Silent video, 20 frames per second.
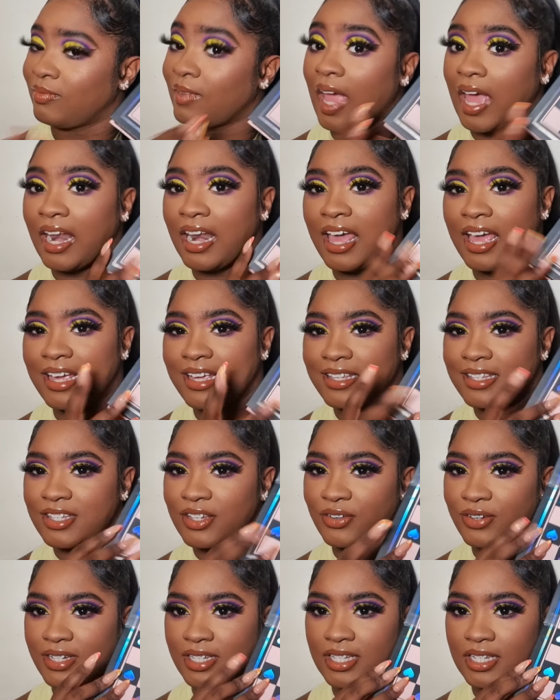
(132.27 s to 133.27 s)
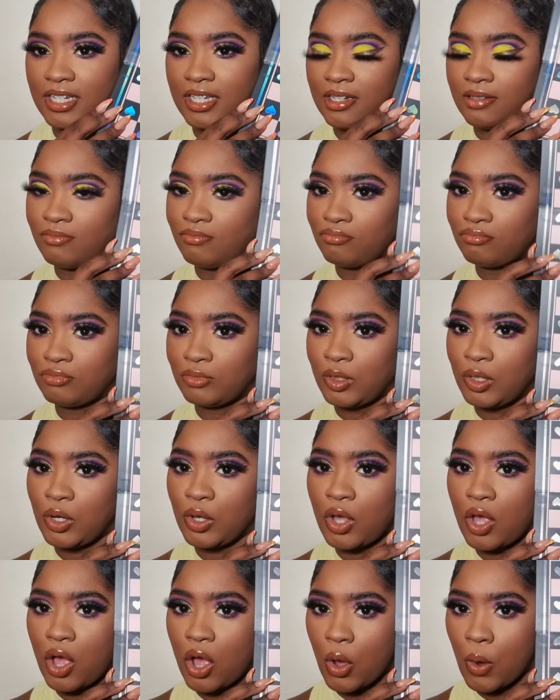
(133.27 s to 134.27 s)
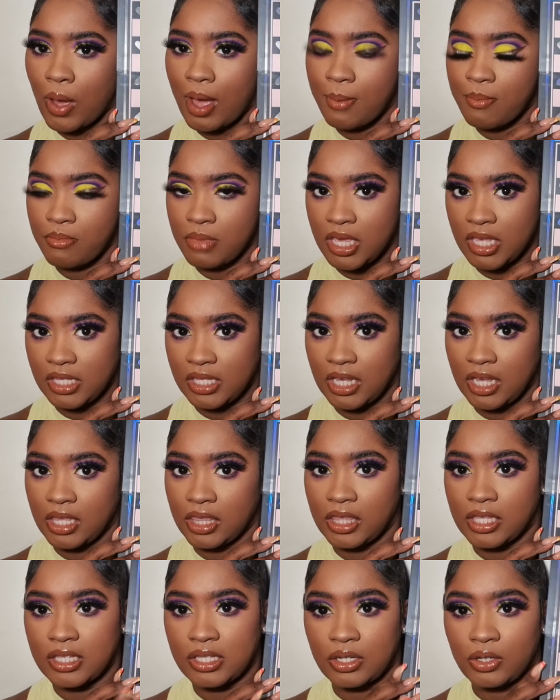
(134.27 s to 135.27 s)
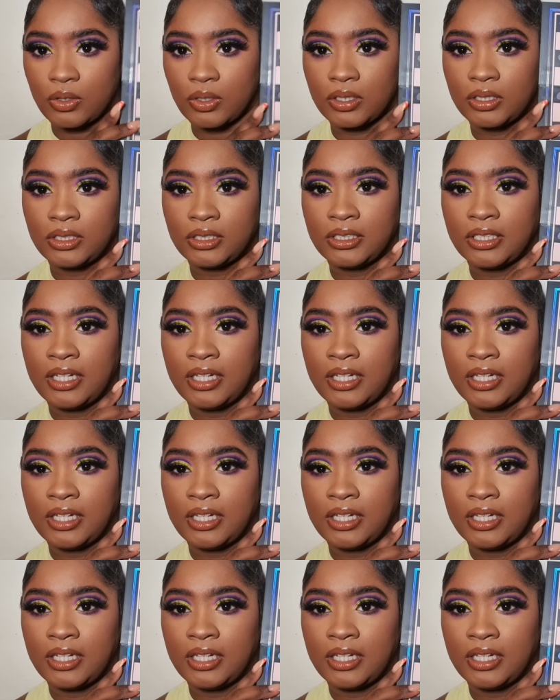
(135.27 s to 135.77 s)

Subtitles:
Like, seriously. Look how amazing this looks.